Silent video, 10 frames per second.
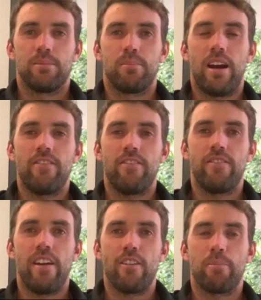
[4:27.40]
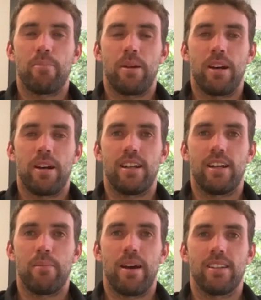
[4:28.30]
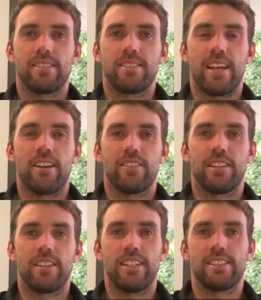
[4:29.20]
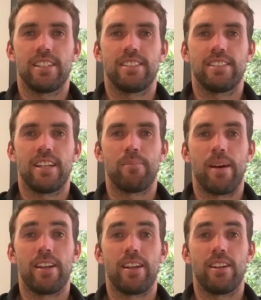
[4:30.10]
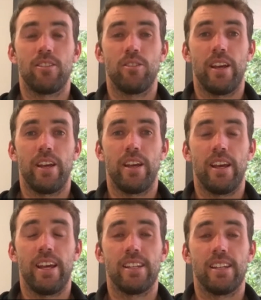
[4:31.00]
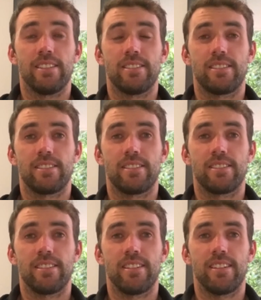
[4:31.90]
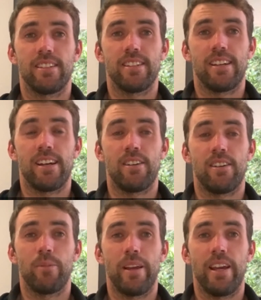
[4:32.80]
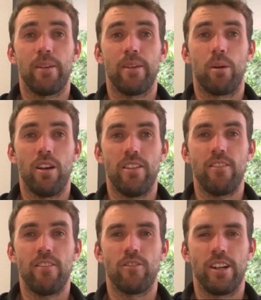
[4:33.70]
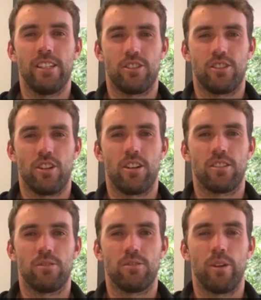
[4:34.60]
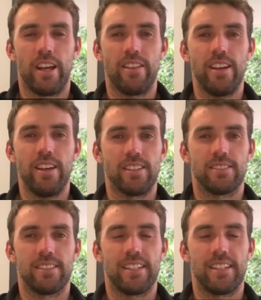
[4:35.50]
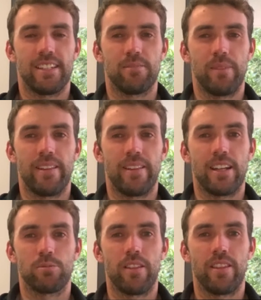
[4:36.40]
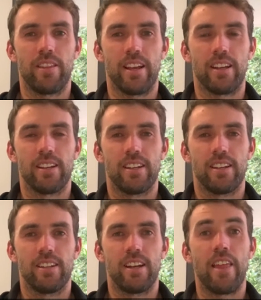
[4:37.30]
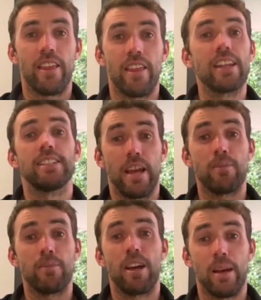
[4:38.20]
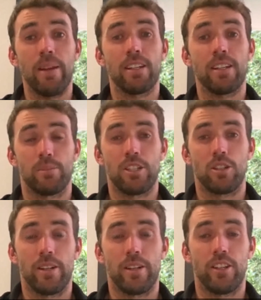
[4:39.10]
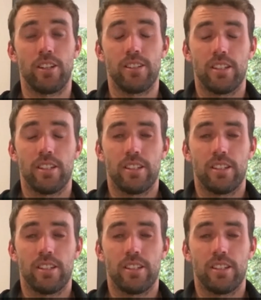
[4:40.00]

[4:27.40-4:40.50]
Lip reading: My favourite part about sailing with Lisa Darmanin is we both have a really strong work ethic, and that's one thing I think in a team dynamic, especially when you're